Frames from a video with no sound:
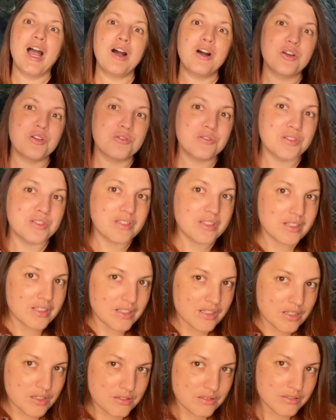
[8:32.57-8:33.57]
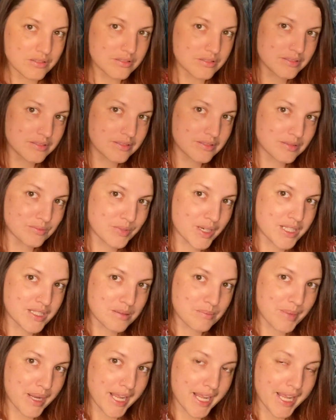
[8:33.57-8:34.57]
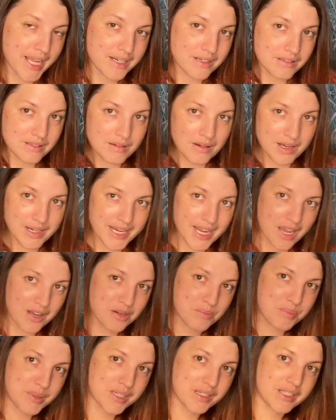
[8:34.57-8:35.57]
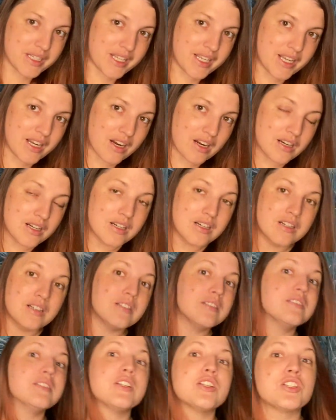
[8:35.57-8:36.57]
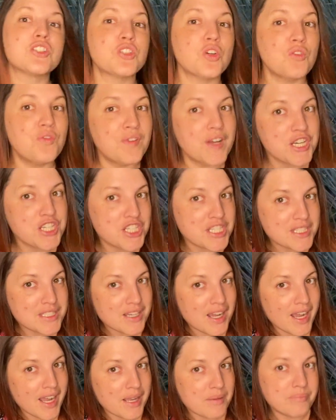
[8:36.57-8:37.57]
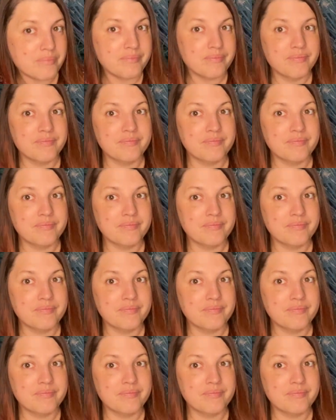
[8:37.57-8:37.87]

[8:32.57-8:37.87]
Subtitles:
Who raising my hand? Accountability here. Soul fashion time.